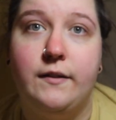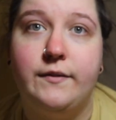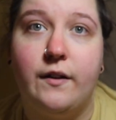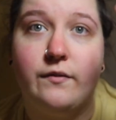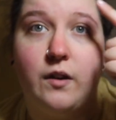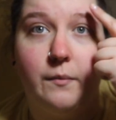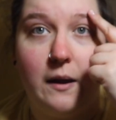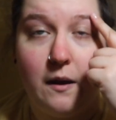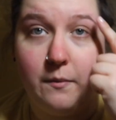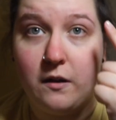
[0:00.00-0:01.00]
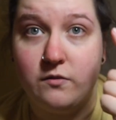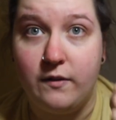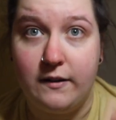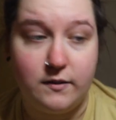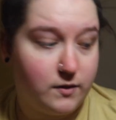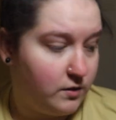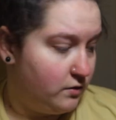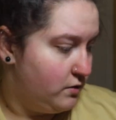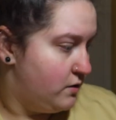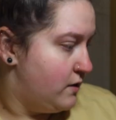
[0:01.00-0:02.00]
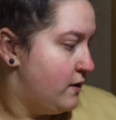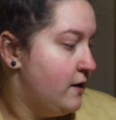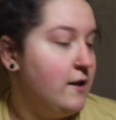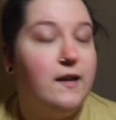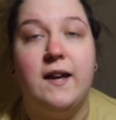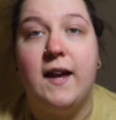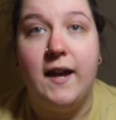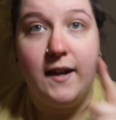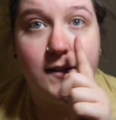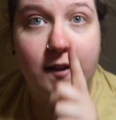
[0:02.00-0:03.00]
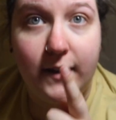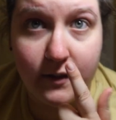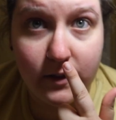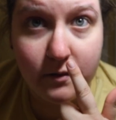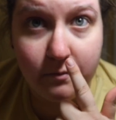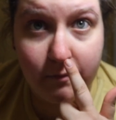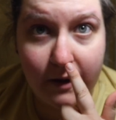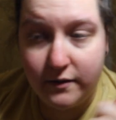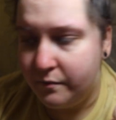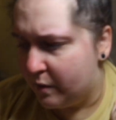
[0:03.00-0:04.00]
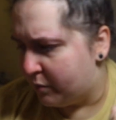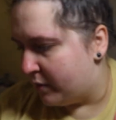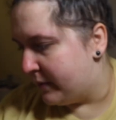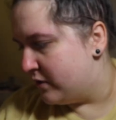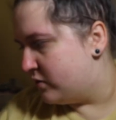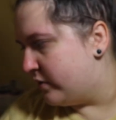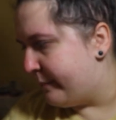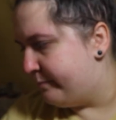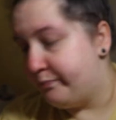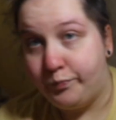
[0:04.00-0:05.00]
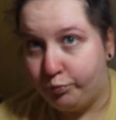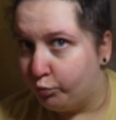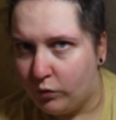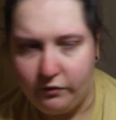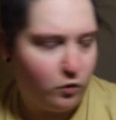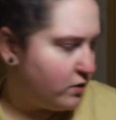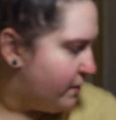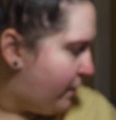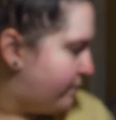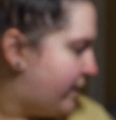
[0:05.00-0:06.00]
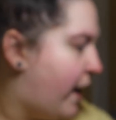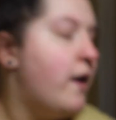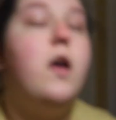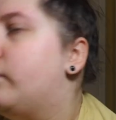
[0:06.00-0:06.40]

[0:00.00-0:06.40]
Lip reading: Now I got my eyebrows waxed. And I had this massive pimple on my nose, so of course I popped that.